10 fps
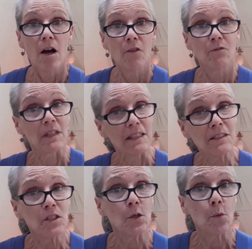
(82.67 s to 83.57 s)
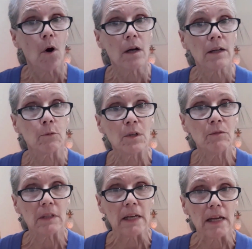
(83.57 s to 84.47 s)
Valencia Walk at
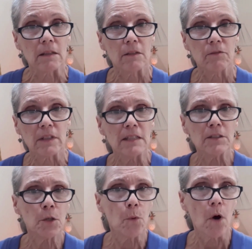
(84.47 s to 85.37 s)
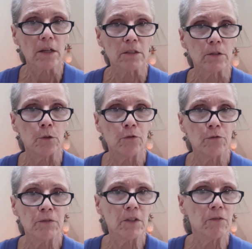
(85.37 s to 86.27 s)
Riverland. Valencia Walk is a new
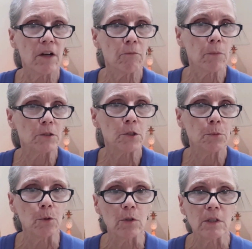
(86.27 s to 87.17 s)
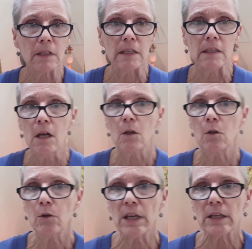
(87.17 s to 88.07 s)
55-plus community
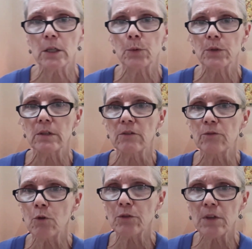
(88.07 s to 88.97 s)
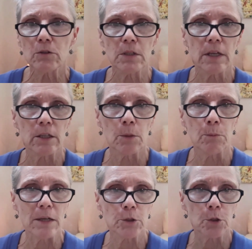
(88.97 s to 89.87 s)
located within a 4,000-acre
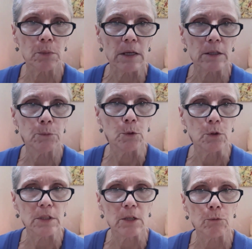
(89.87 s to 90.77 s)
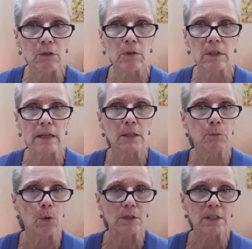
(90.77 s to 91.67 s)
master plan community at Riverland in
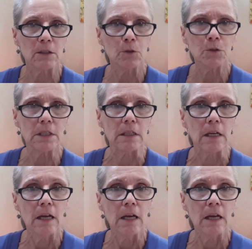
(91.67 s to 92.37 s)
Port St. Lucie.